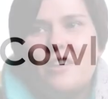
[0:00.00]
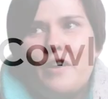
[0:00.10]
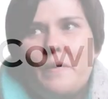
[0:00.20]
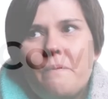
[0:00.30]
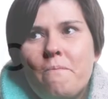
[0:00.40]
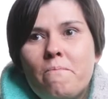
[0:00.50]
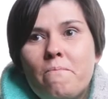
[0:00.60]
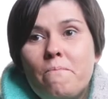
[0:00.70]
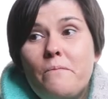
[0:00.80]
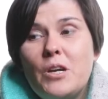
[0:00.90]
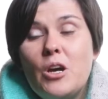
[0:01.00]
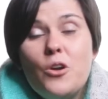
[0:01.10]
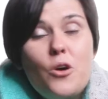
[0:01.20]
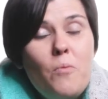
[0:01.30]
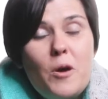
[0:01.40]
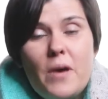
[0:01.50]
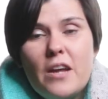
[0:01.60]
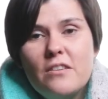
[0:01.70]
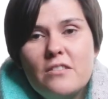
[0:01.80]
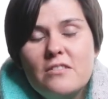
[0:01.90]
um, bring out all my
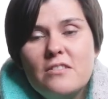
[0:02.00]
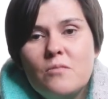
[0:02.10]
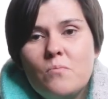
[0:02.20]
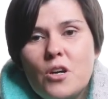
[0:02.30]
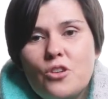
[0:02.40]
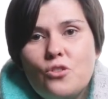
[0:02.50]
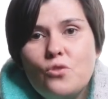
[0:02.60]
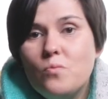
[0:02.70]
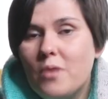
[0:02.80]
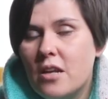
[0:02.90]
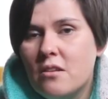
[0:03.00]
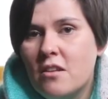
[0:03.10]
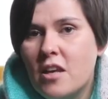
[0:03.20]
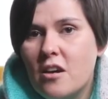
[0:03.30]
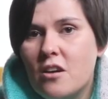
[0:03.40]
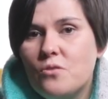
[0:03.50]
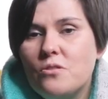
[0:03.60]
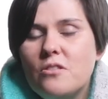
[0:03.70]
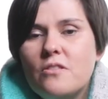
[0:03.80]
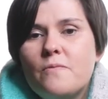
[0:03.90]
patterns in my new pattern
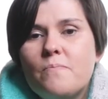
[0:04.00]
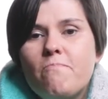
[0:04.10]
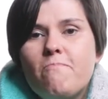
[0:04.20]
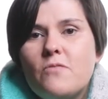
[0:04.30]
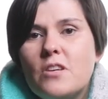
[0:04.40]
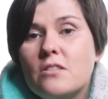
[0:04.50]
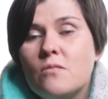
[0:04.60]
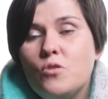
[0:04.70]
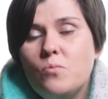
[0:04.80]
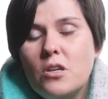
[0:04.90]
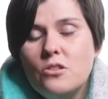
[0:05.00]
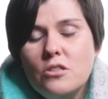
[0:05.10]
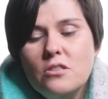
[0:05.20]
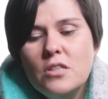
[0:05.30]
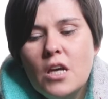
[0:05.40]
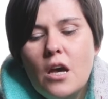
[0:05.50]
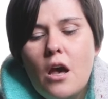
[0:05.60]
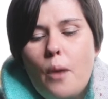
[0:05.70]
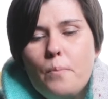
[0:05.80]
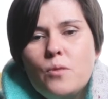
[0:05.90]
layout, um, take some new pictures,
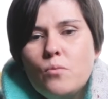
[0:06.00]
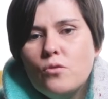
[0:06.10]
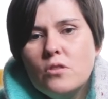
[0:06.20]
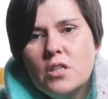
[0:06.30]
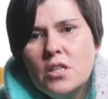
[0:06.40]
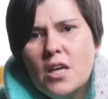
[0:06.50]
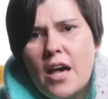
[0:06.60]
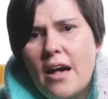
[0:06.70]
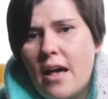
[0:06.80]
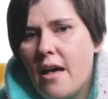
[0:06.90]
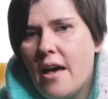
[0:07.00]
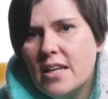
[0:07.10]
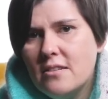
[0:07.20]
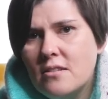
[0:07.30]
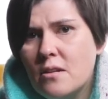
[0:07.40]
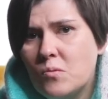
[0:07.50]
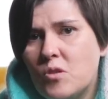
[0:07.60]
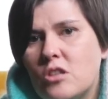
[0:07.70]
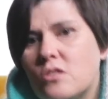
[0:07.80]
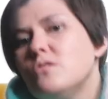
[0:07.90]
but mostly add
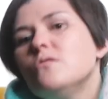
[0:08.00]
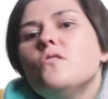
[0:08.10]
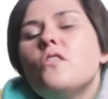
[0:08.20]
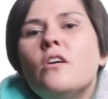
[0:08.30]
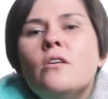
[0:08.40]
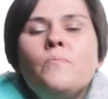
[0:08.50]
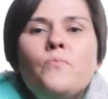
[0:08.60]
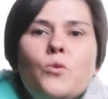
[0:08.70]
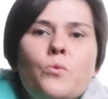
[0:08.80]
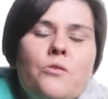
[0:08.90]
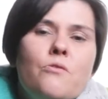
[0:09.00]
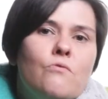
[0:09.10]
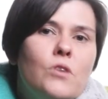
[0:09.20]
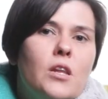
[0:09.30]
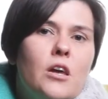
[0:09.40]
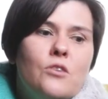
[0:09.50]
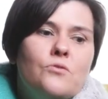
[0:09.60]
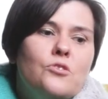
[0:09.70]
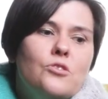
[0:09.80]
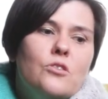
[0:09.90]
something to them with a relaunch.